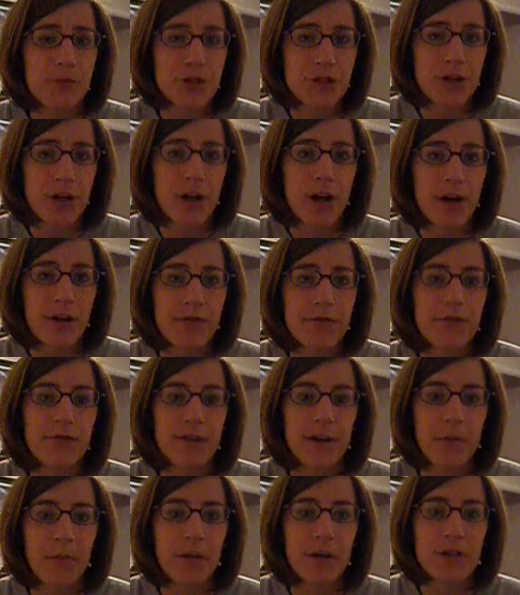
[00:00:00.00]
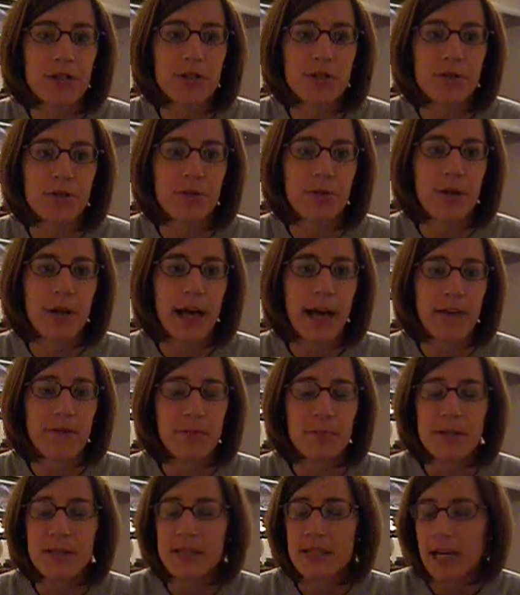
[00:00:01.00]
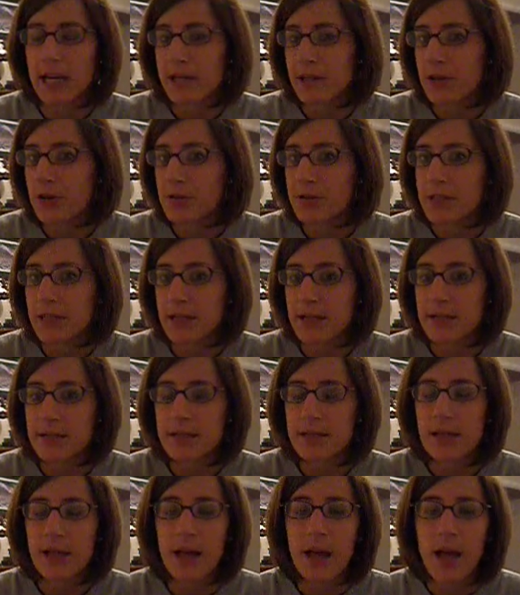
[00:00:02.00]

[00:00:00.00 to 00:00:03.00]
I'm sure, for families to have a misdiagnosis.